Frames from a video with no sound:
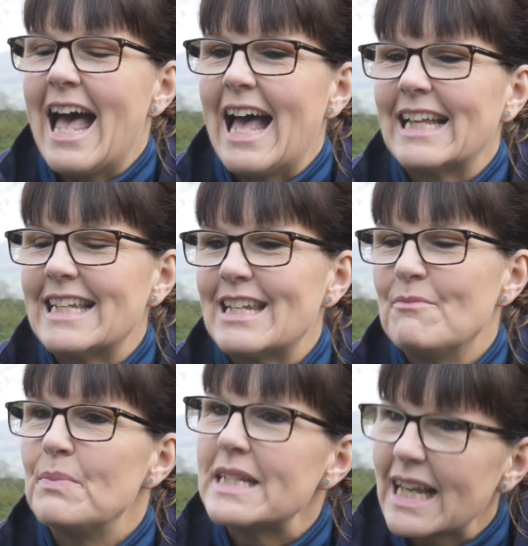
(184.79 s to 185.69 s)
and
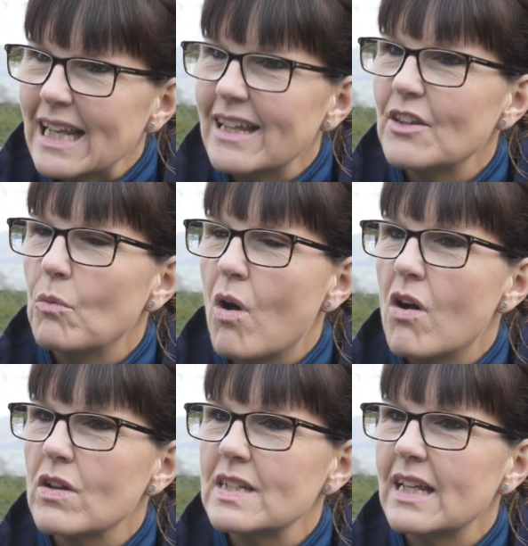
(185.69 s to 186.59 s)
um, particularly the
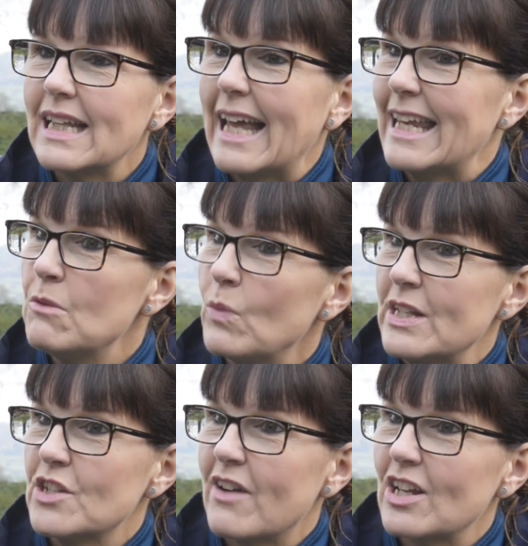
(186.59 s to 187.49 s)
walks, like in
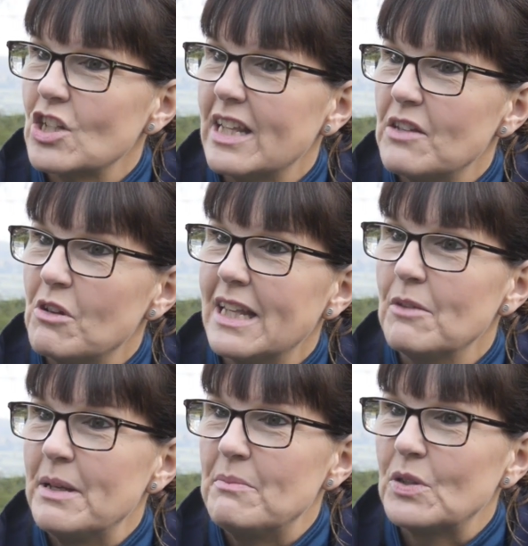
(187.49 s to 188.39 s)
winter actually, they were a little
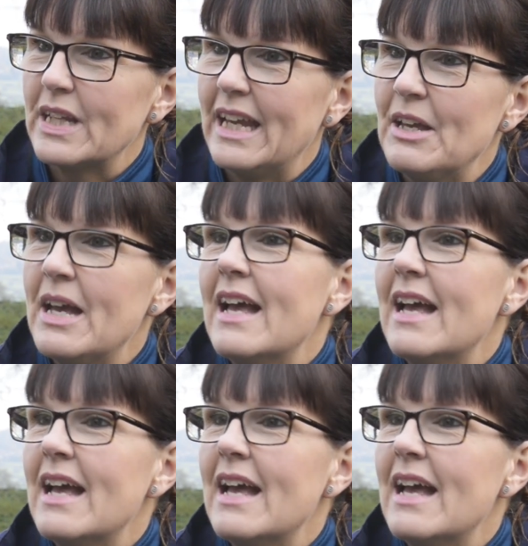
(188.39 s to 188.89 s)
bit muddy.